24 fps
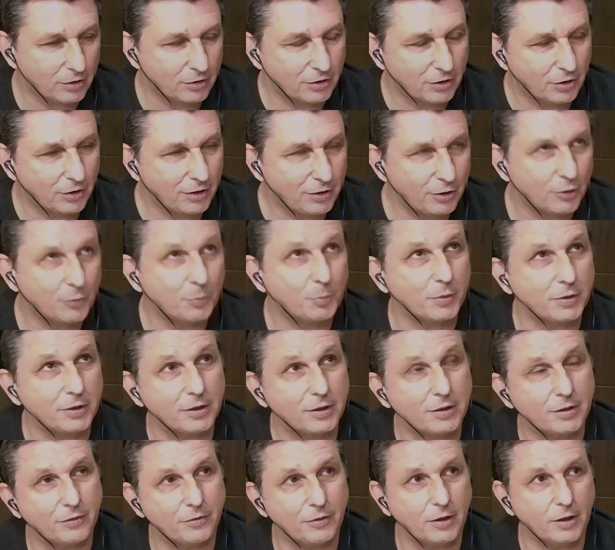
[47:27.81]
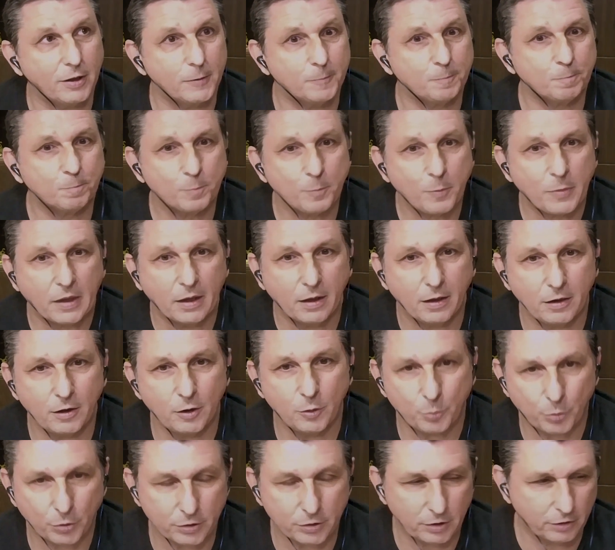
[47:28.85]
So in the spirit of the
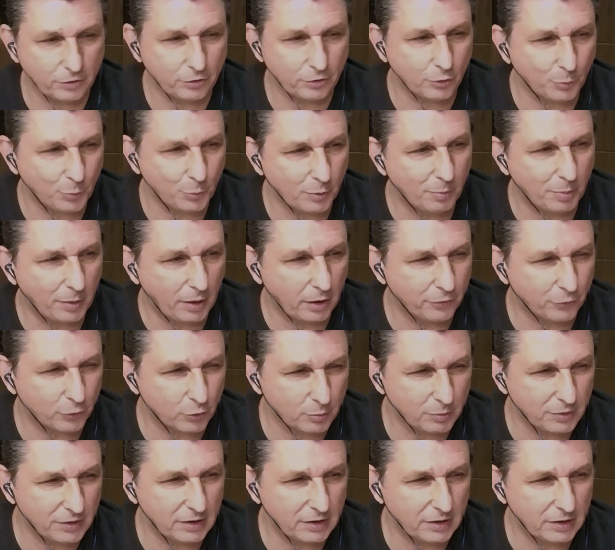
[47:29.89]
importance of an open platform,